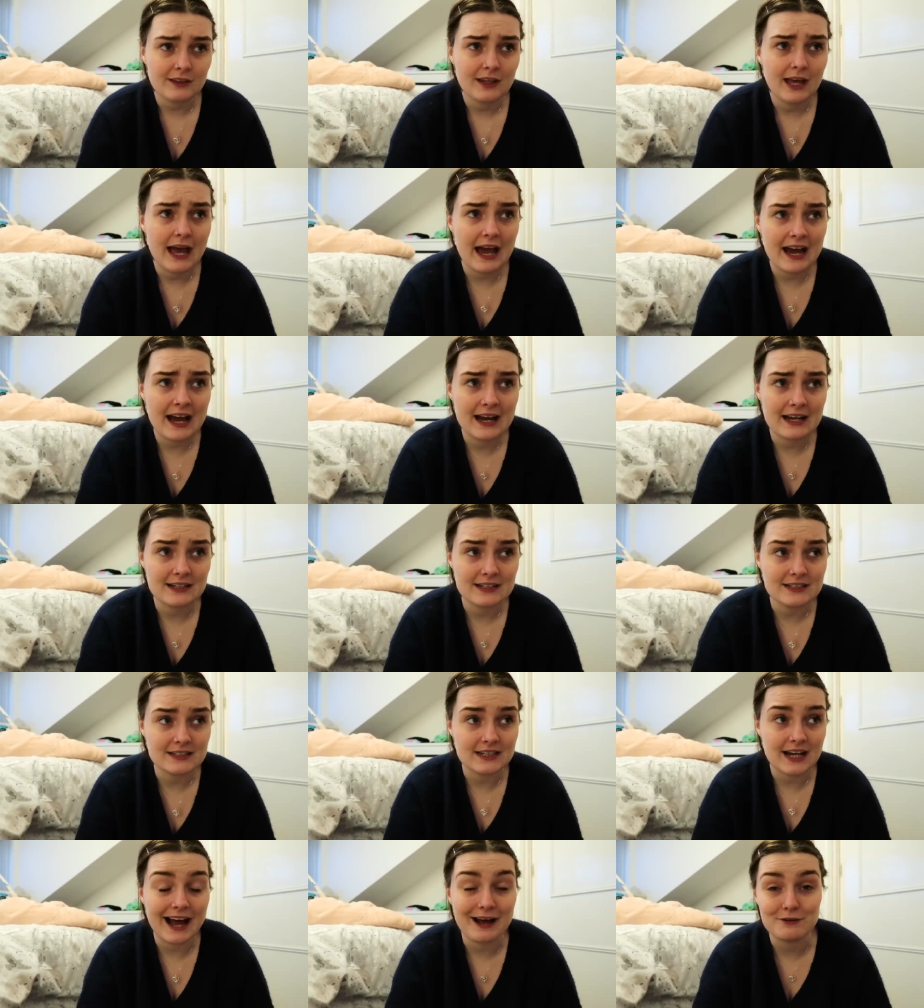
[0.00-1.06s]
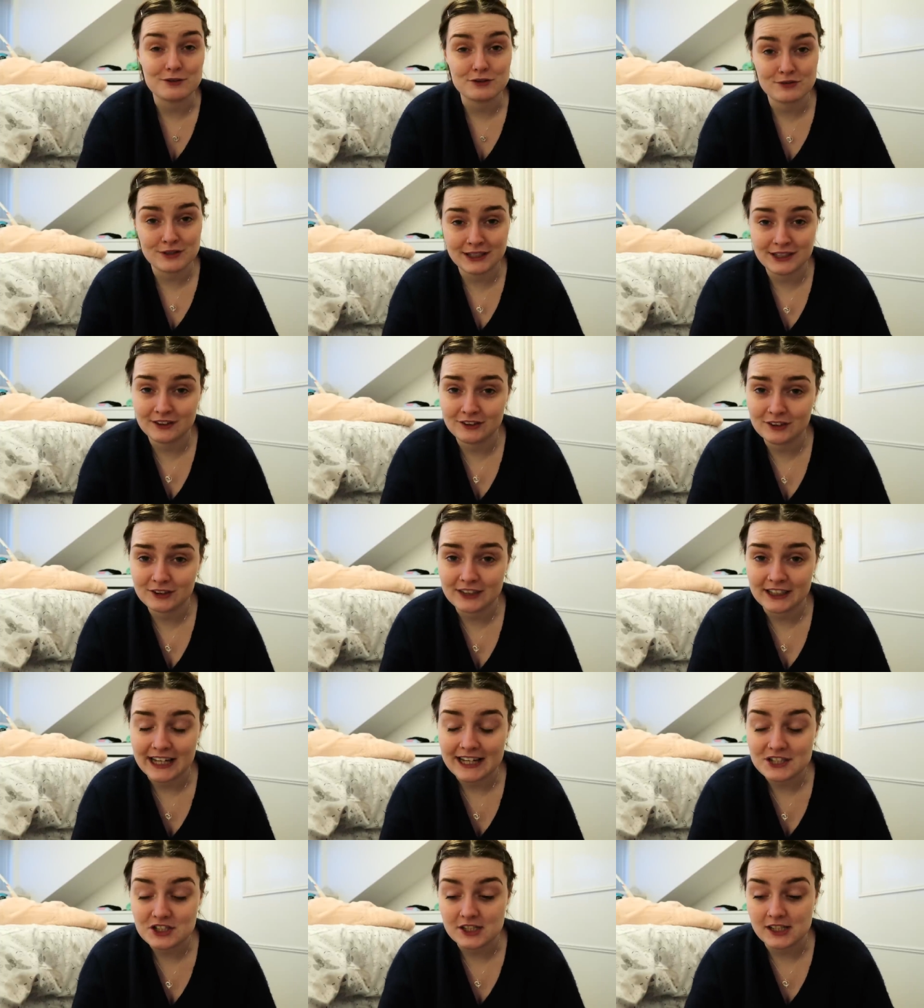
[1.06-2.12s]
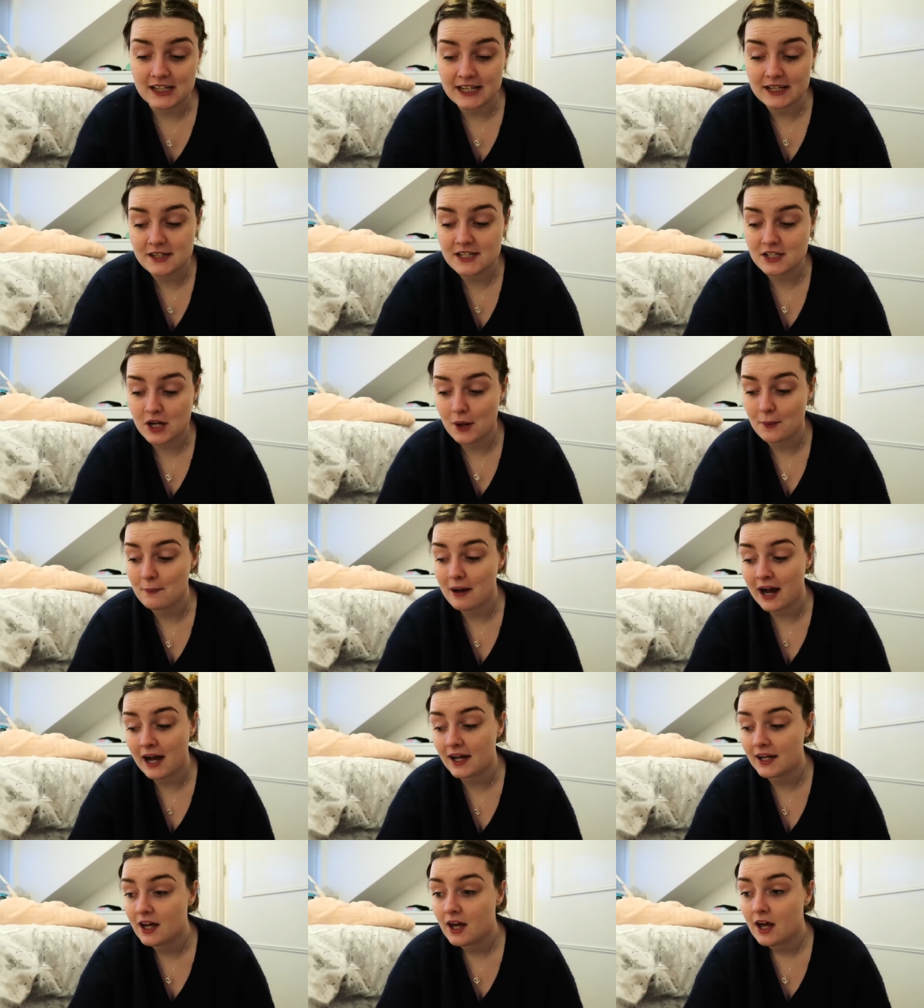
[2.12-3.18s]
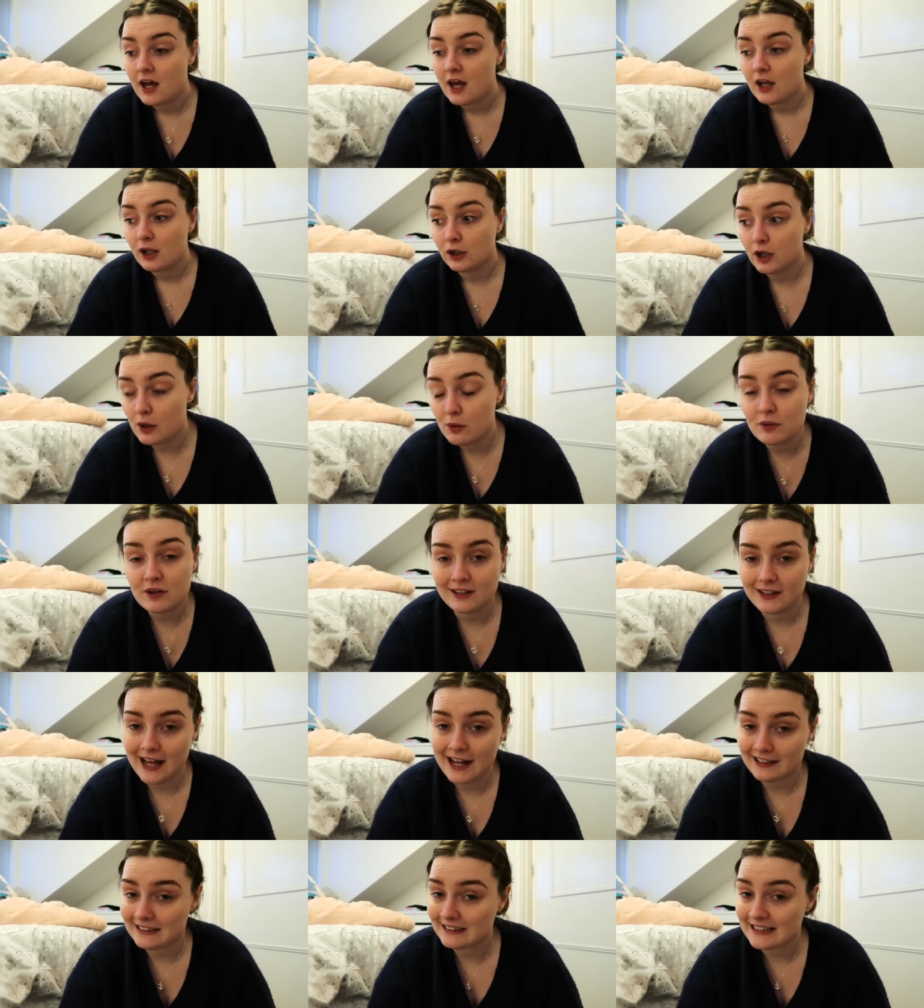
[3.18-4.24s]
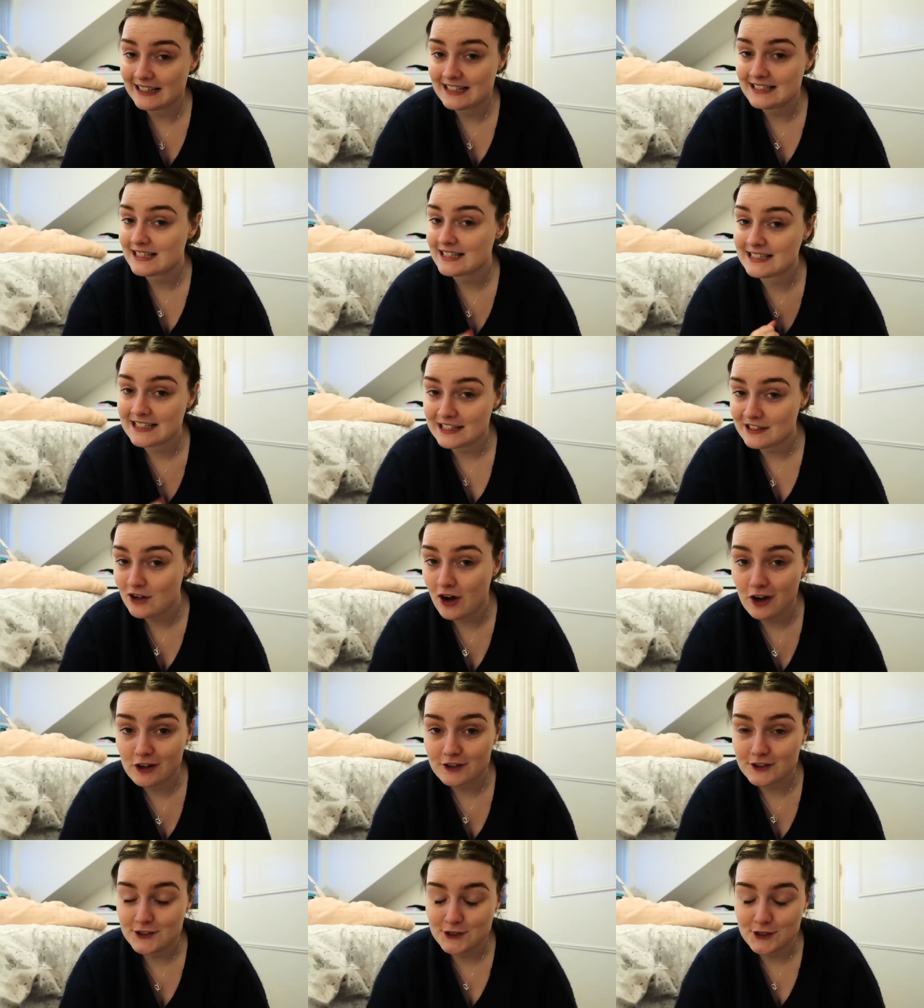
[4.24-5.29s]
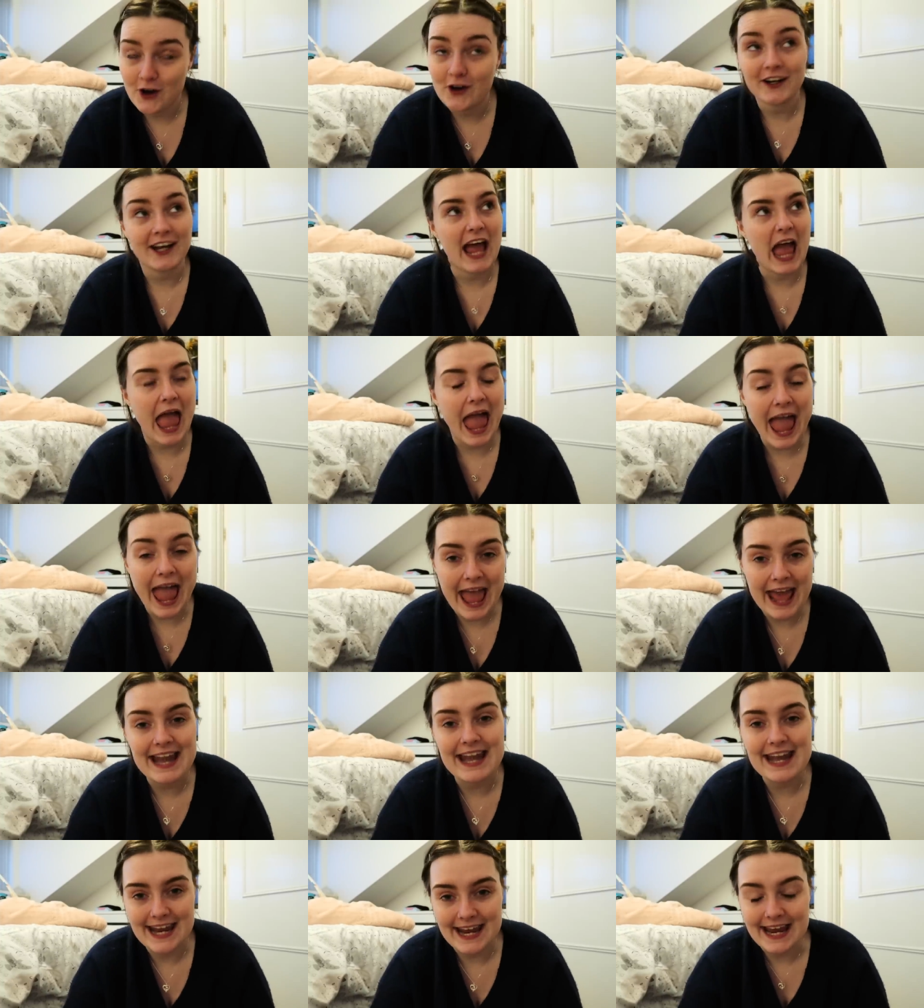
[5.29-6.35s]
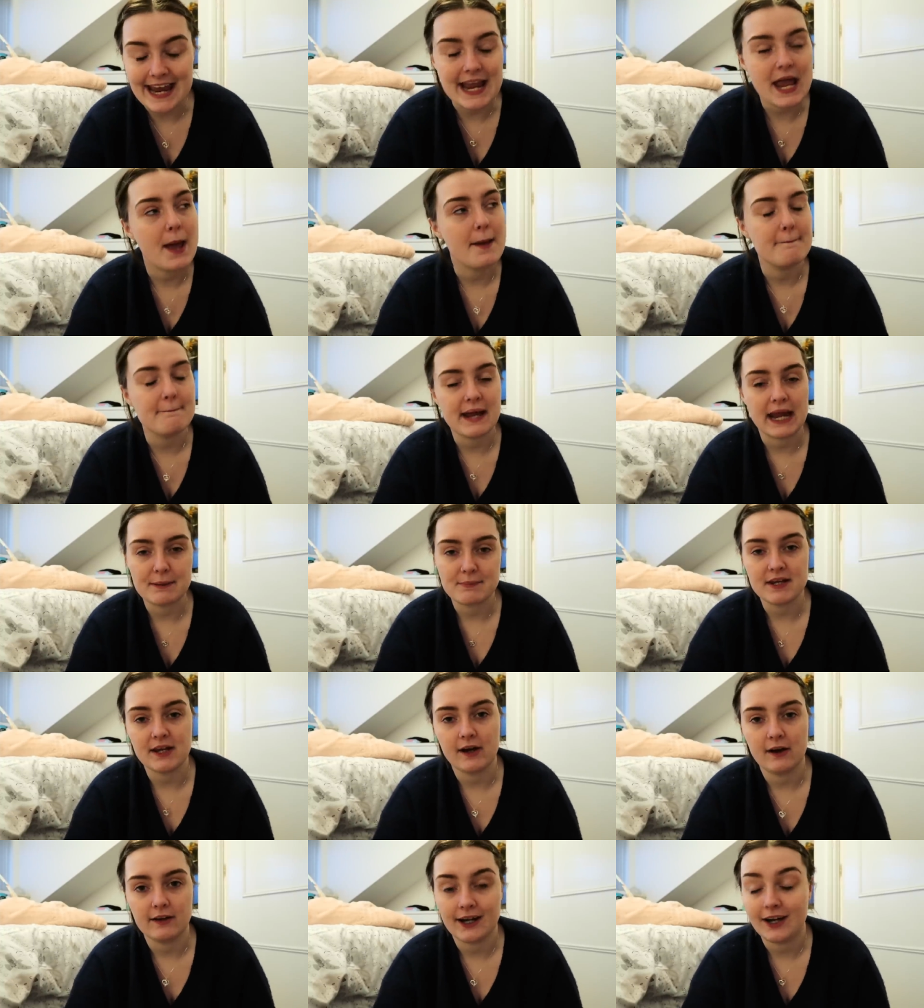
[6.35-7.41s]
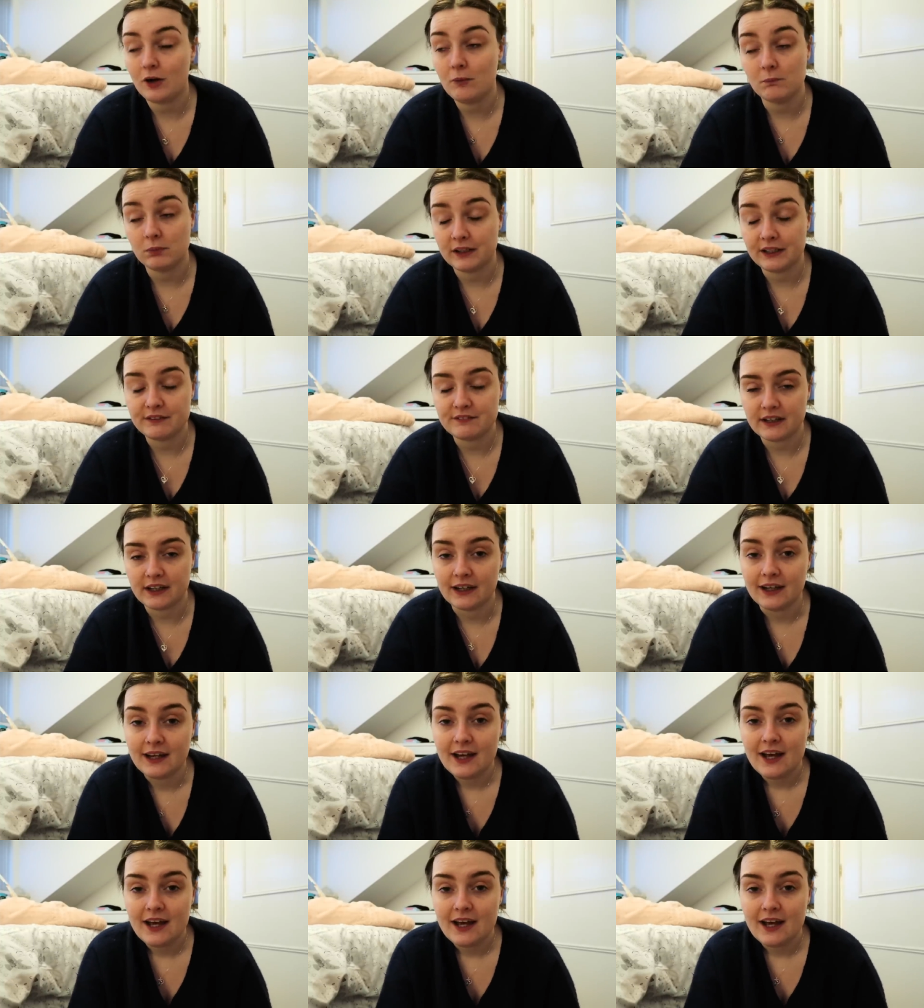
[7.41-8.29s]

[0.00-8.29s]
and I was really unlucky actually so my local Aldi's did not stock any baby yarn. I couldn't believe it.